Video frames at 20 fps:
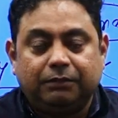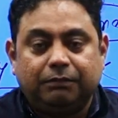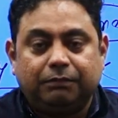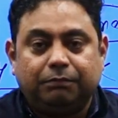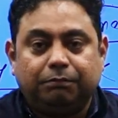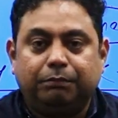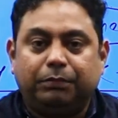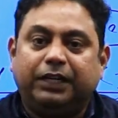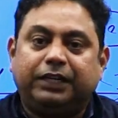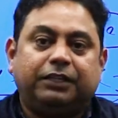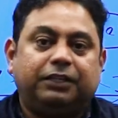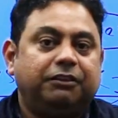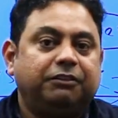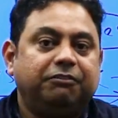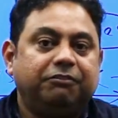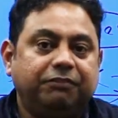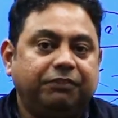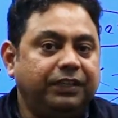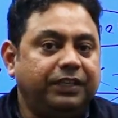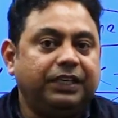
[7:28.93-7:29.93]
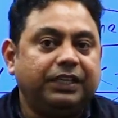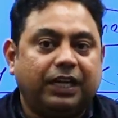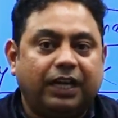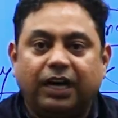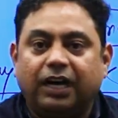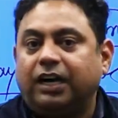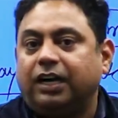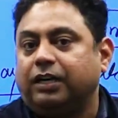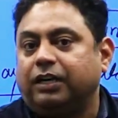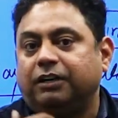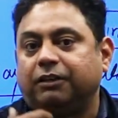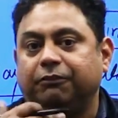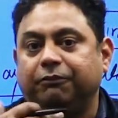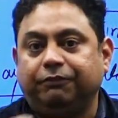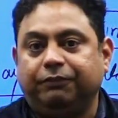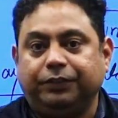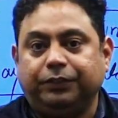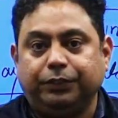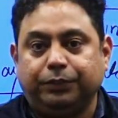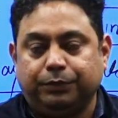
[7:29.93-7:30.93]
but we are
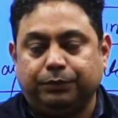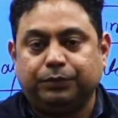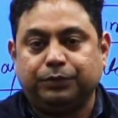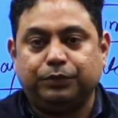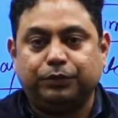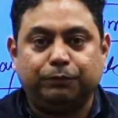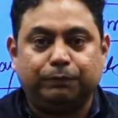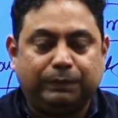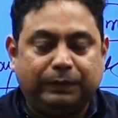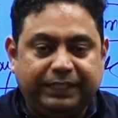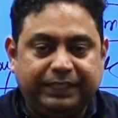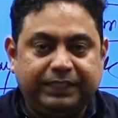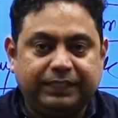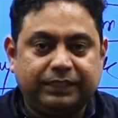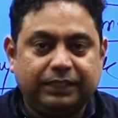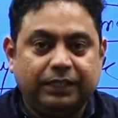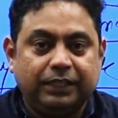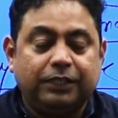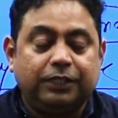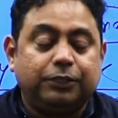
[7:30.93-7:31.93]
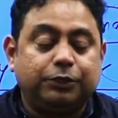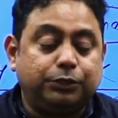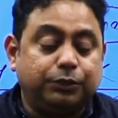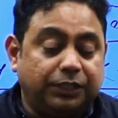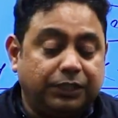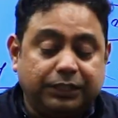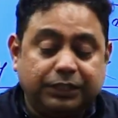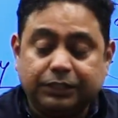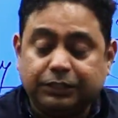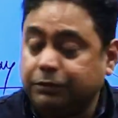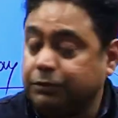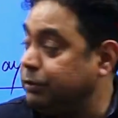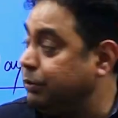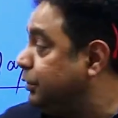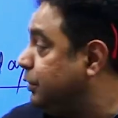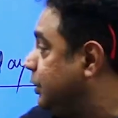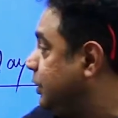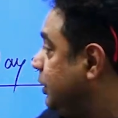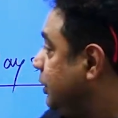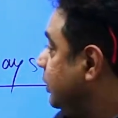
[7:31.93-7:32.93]
with you so please join this
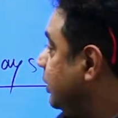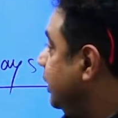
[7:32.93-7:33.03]
course the